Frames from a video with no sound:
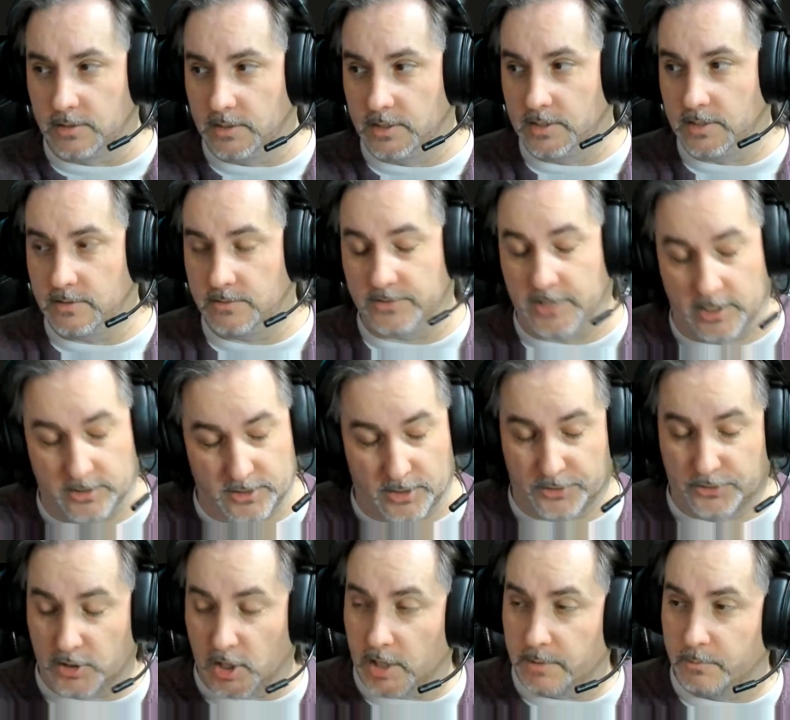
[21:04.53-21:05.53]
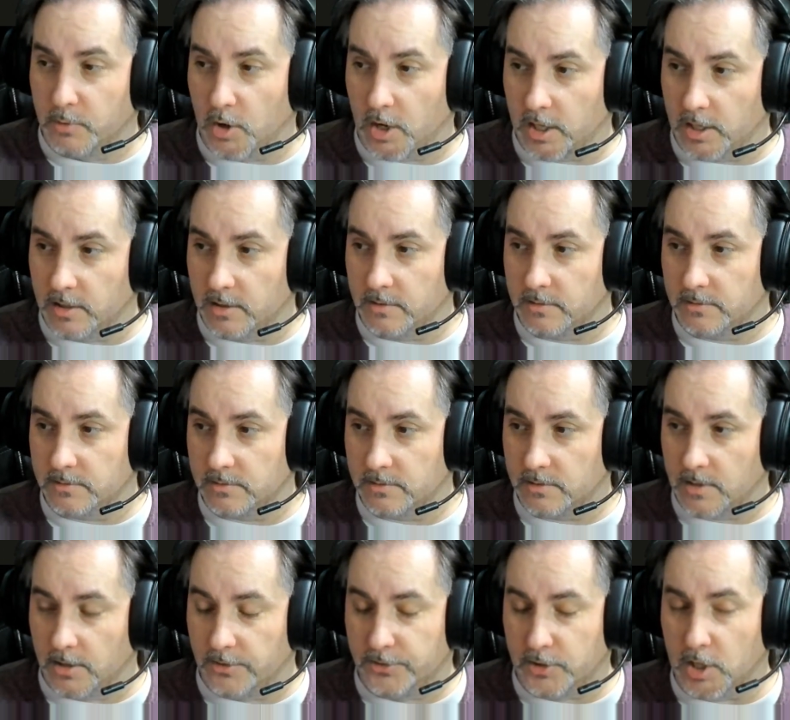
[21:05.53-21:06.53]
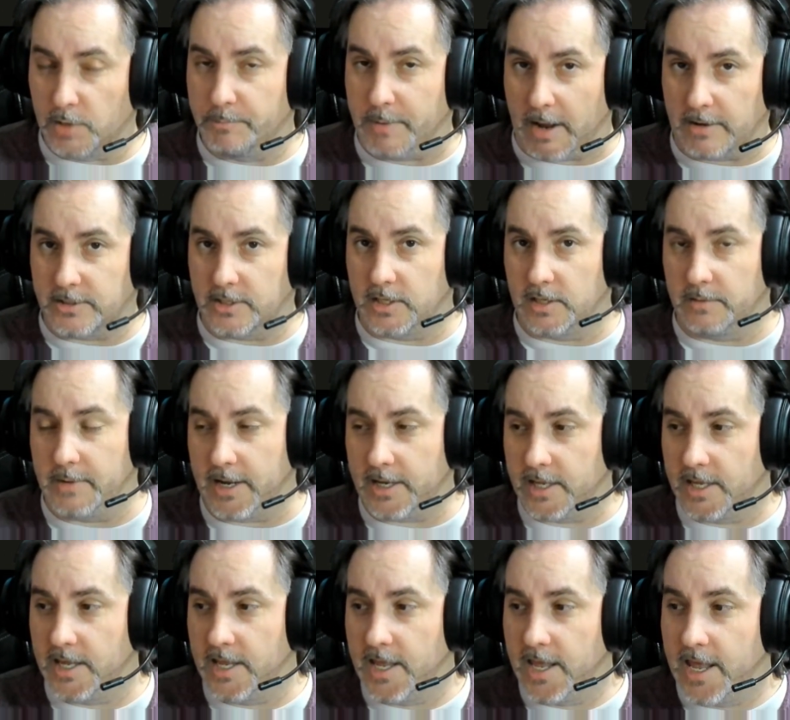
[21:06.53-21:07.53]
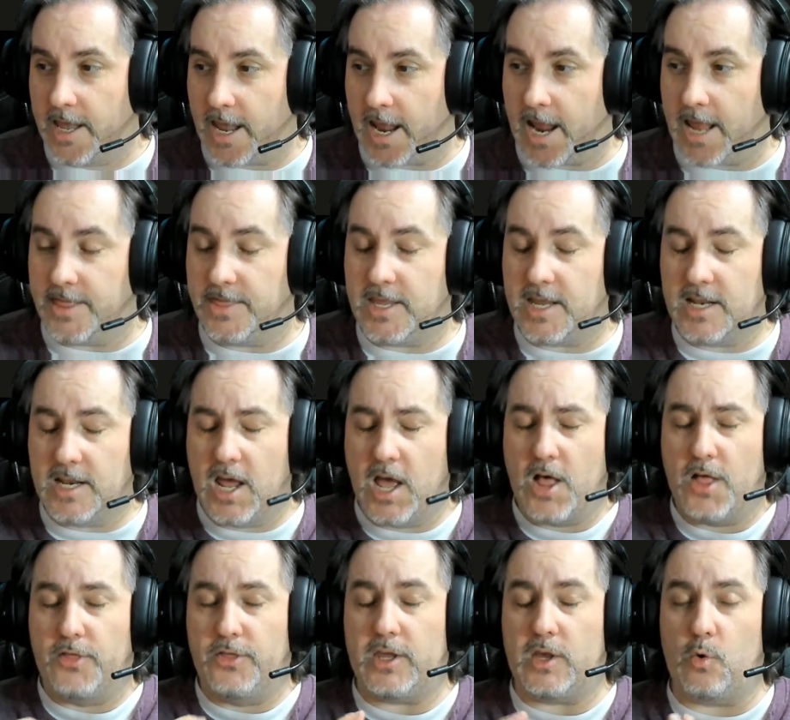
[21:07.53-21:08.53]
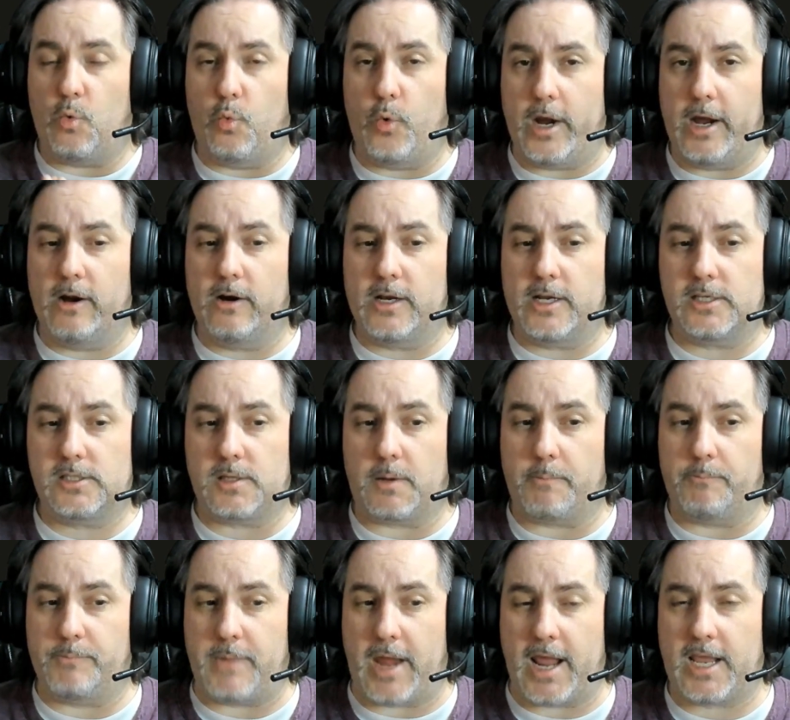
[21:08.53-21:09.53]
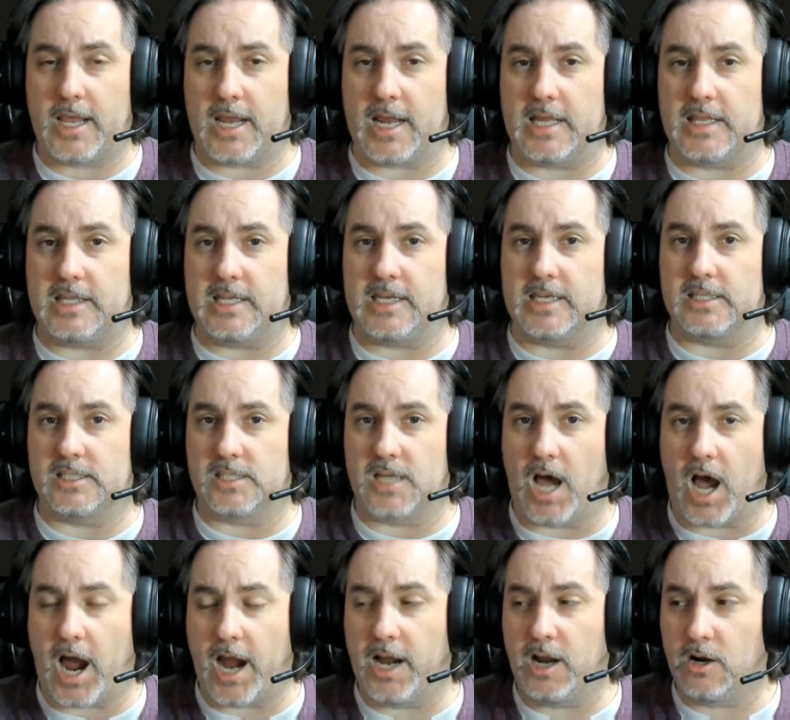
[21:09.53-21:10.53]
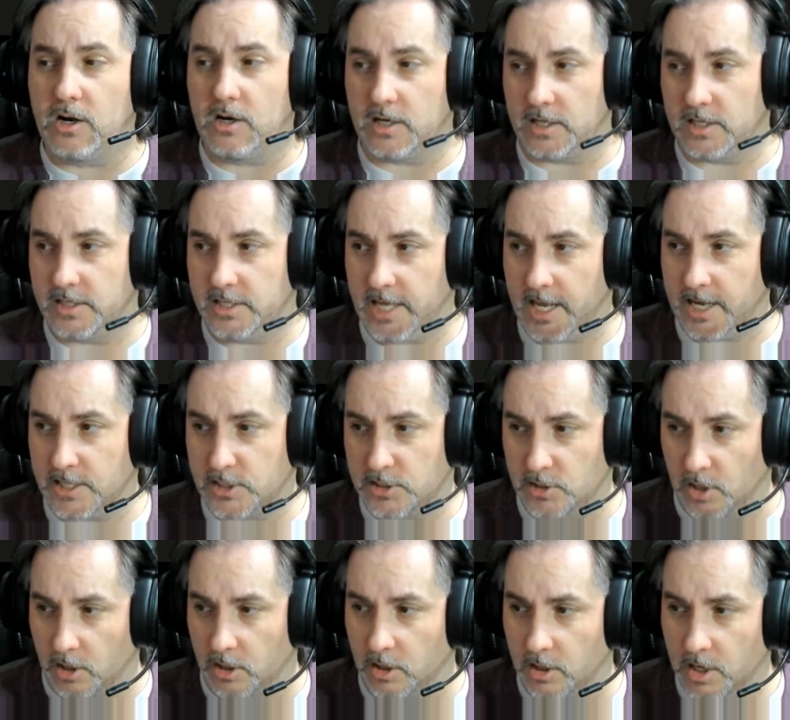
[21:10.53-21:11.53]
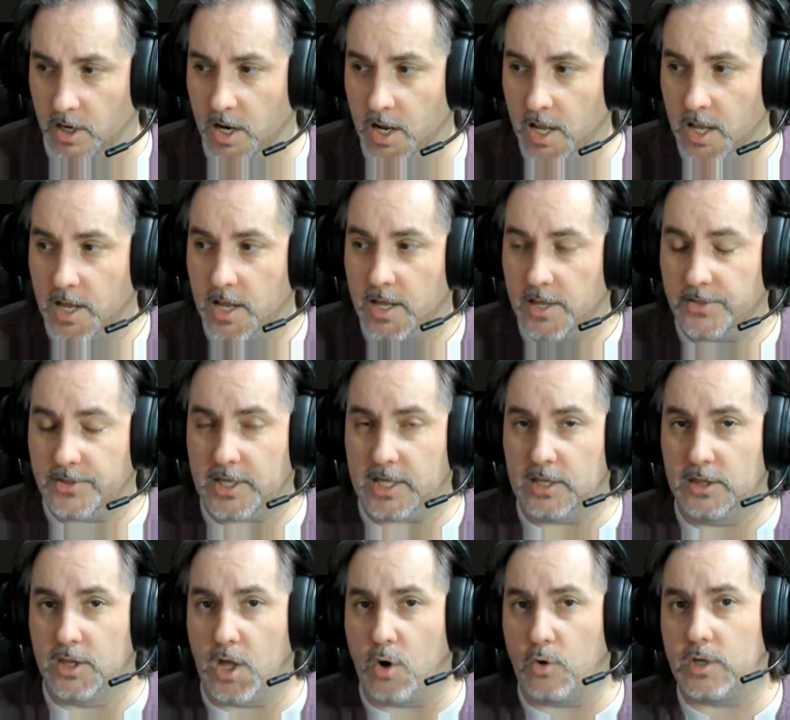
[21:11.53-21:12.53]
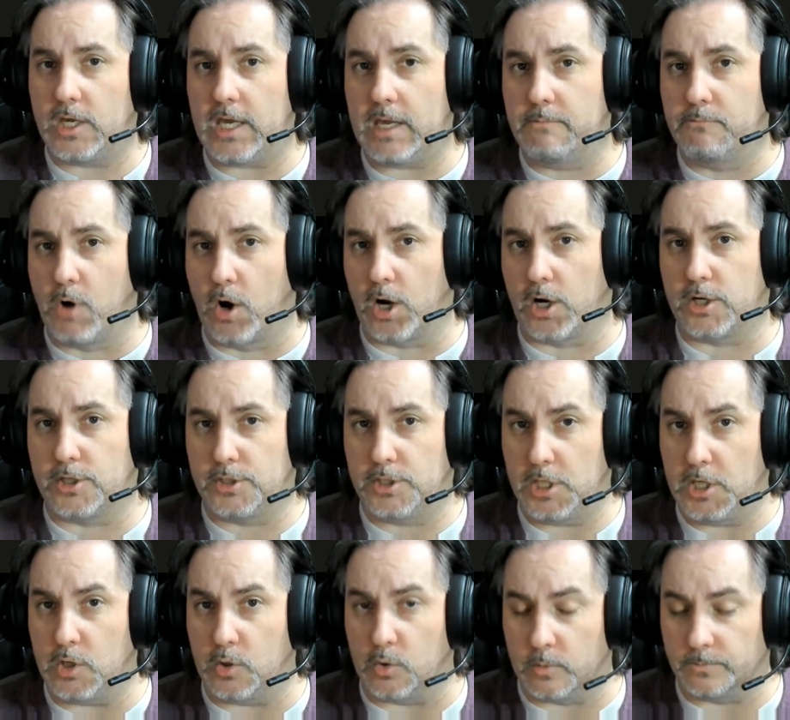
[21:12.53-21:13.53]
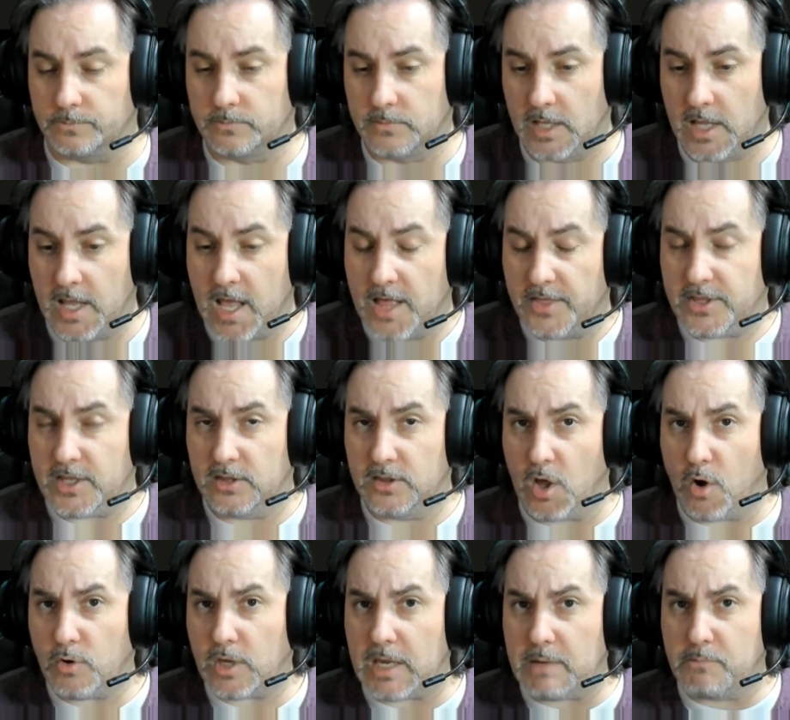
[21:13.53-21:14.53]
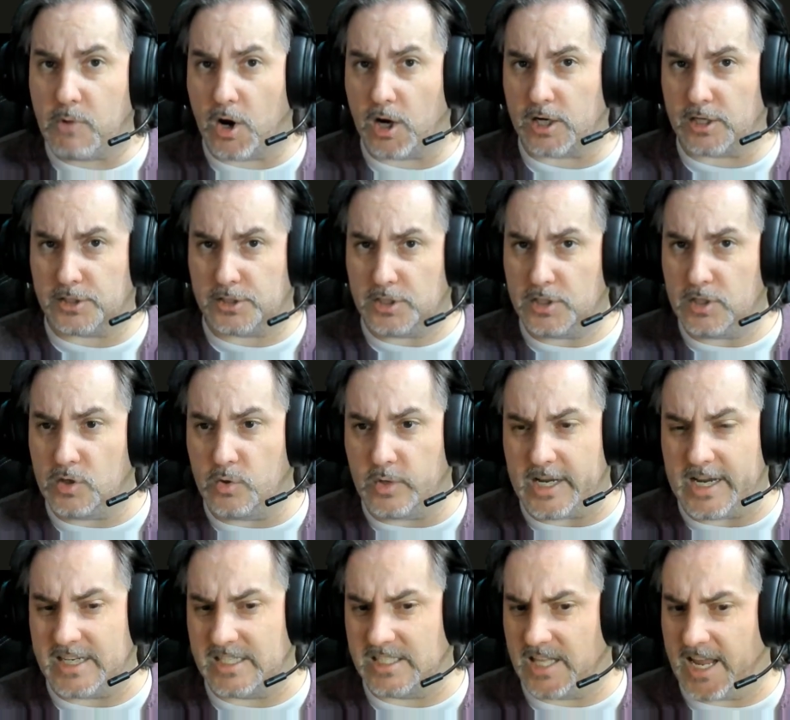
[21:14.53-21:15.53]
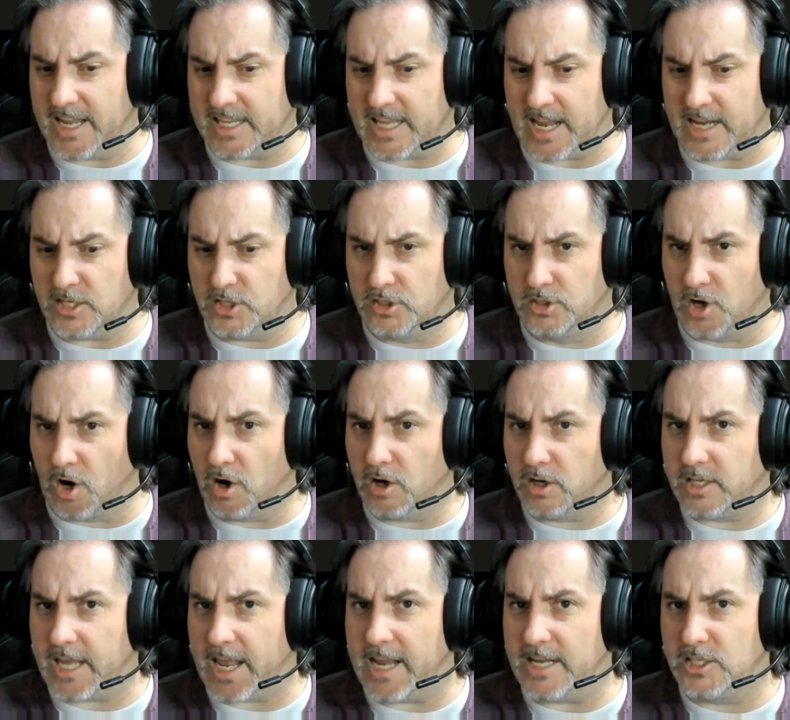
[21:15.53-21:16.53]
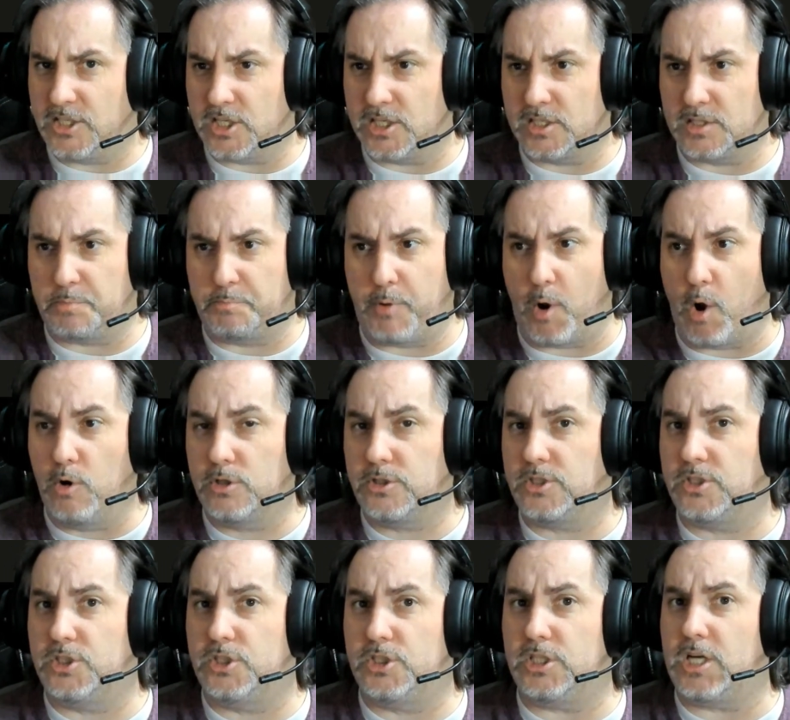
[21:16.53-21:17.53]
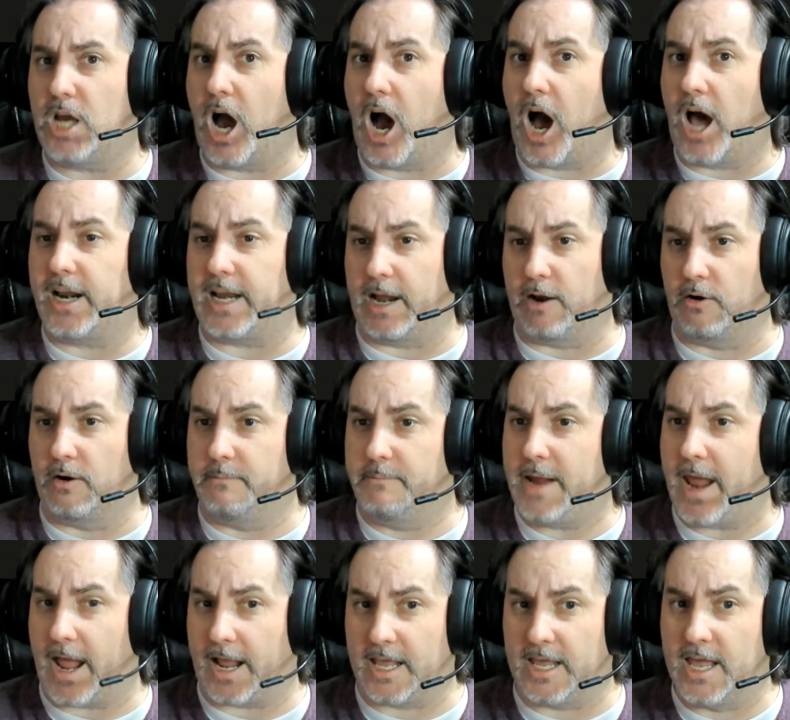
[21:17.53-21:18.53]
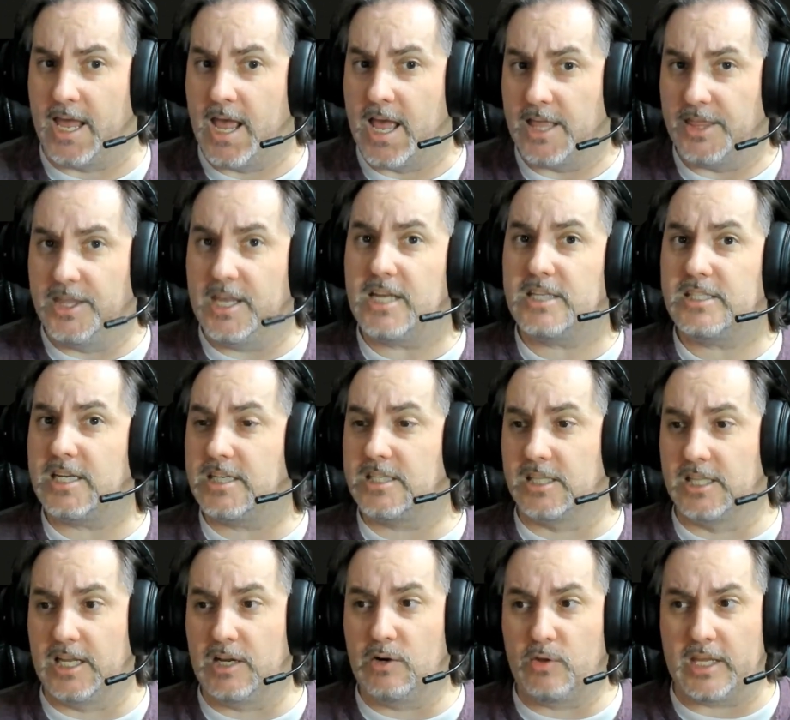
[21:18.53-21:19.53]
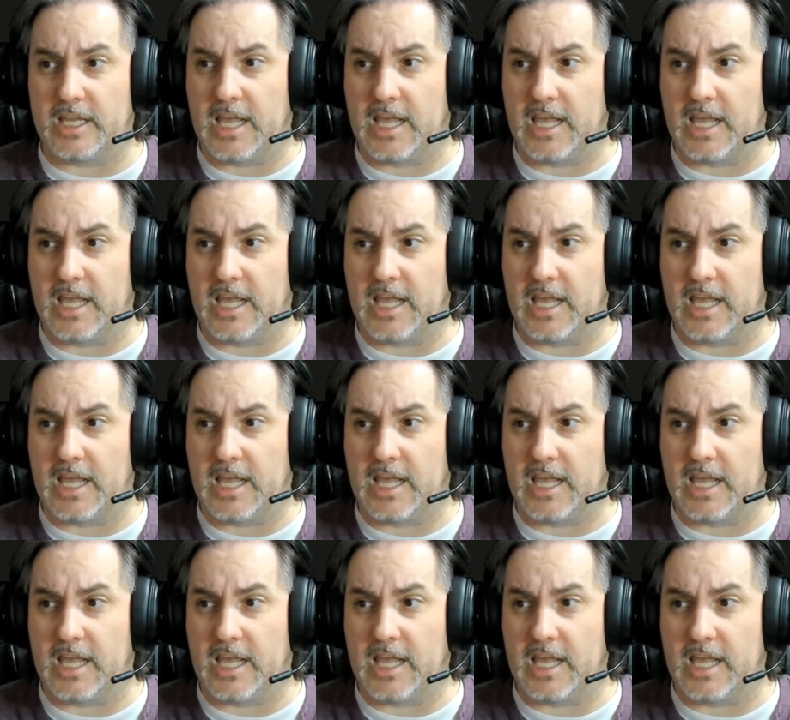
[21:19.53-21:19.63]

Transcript: there's their third Bounty Hunter mech, and then the weirdest mech in the entire Kickstarter, the Loki Mark II. The Loki Mark II is like a Dark Ages post-Jihad era mech. This is literally,